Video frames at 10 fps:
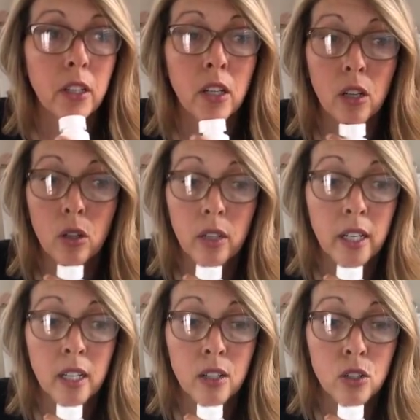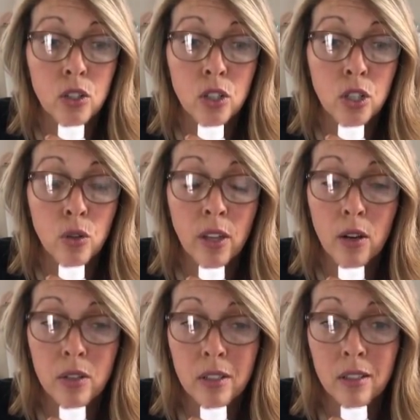You know, in
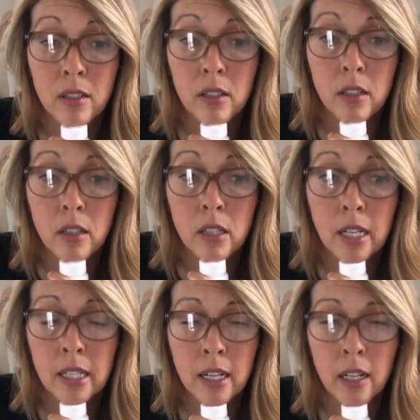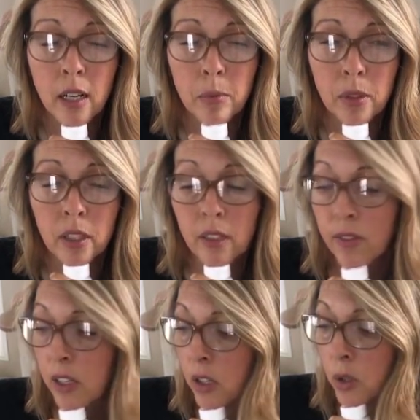2016, I
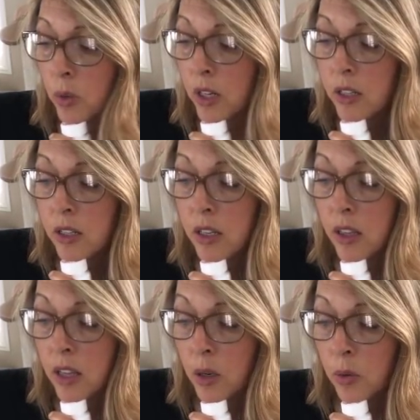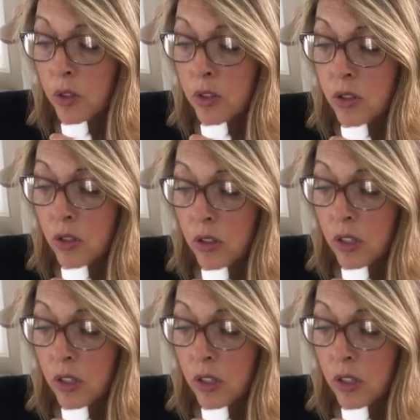believe the year was, there was